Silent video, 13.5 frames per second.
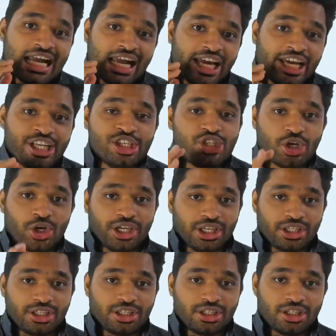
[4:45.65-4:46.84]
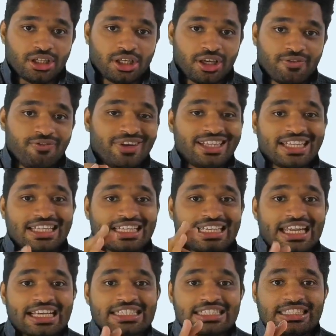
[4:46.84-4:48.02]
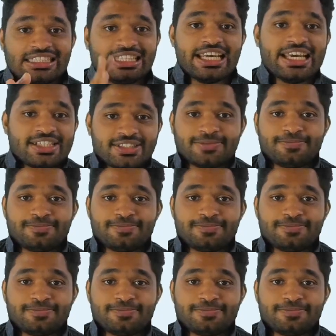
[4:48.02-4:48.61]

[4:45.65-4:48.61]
enjoy it within the next 30 days,